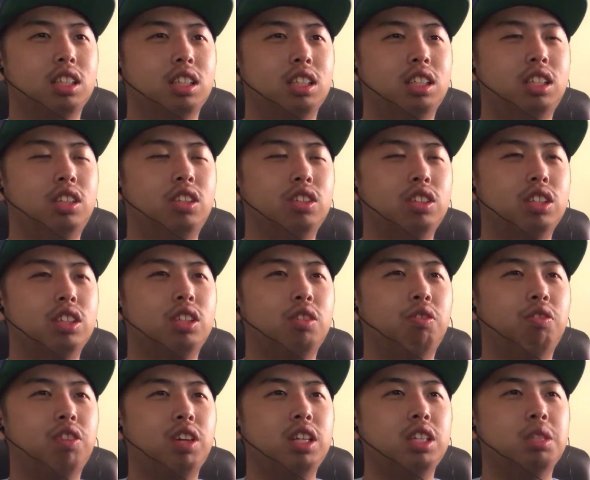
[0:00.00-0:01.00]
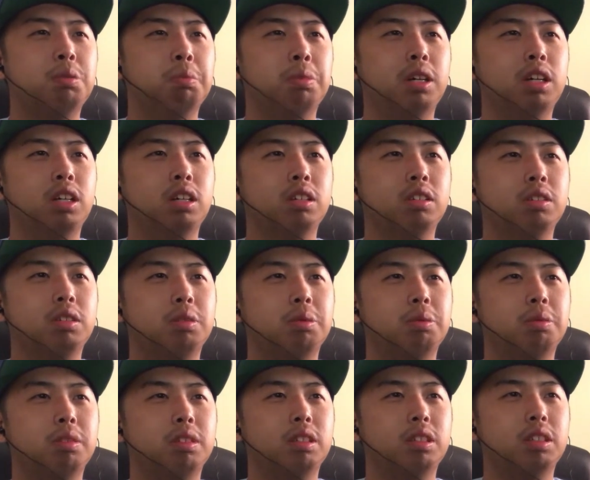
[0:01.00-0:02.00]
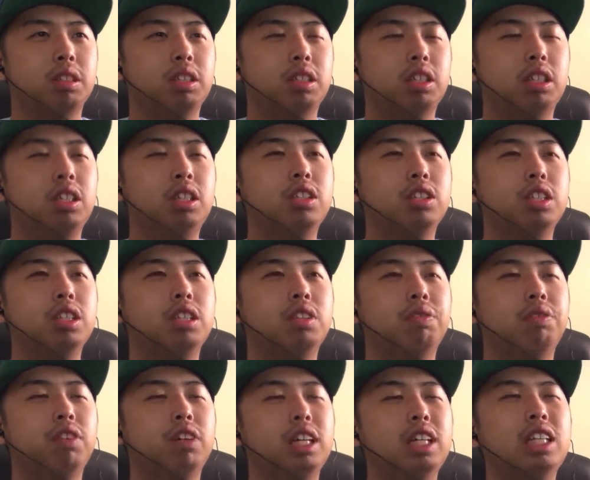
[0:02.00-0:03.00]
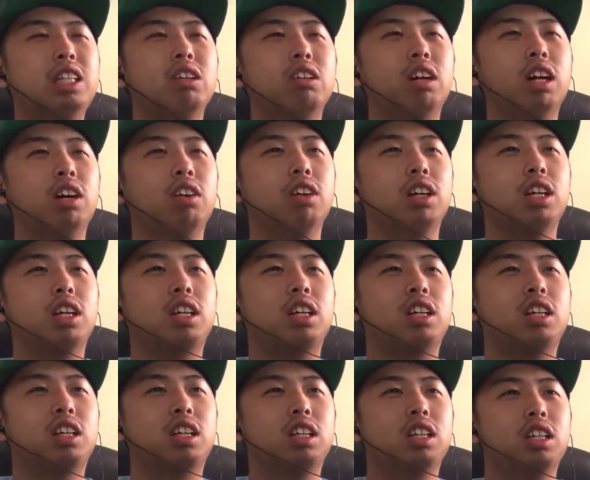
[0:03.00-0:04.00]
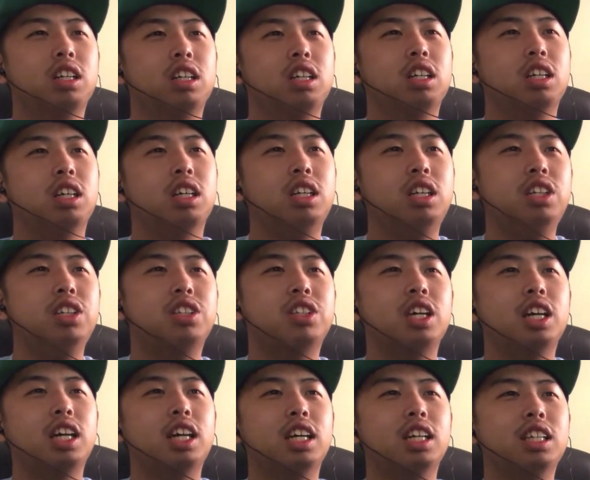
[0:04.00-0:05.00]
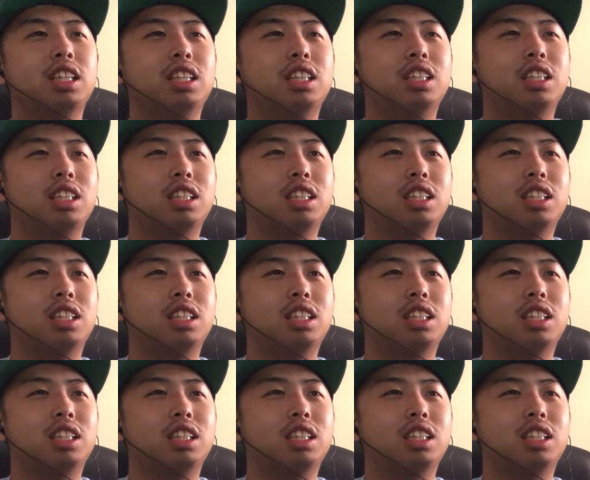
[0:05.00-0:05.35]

He's using defense mode. He's using flamethrower. And he's dead.